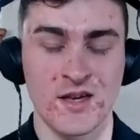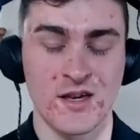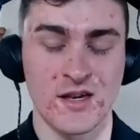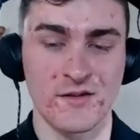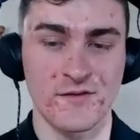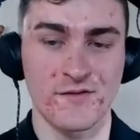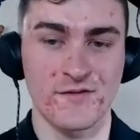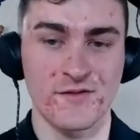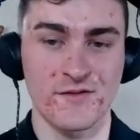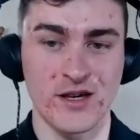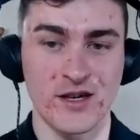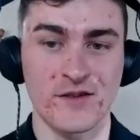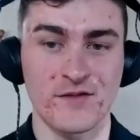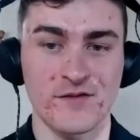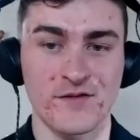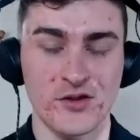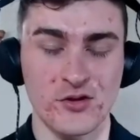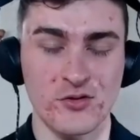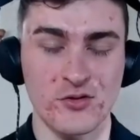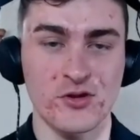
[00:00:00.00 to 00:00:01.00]

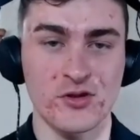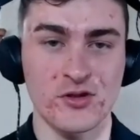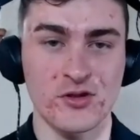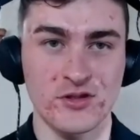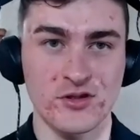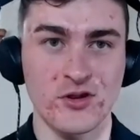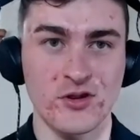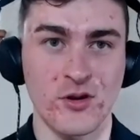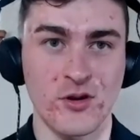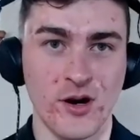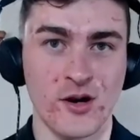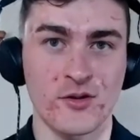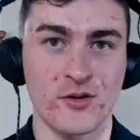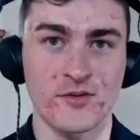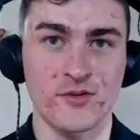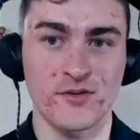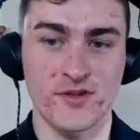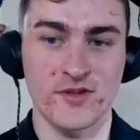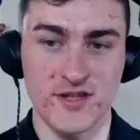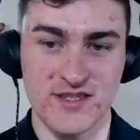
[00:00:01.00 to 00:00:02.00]
If you could go
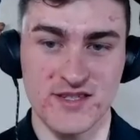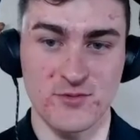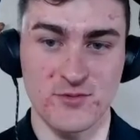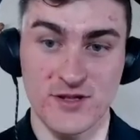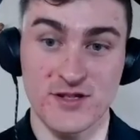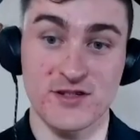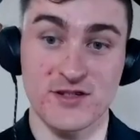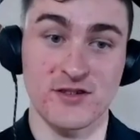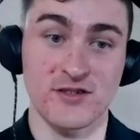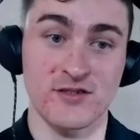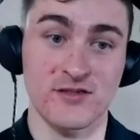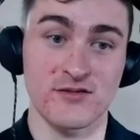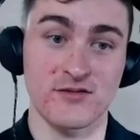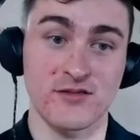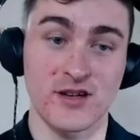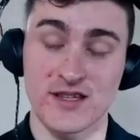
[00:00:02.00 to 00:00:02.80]
out this winter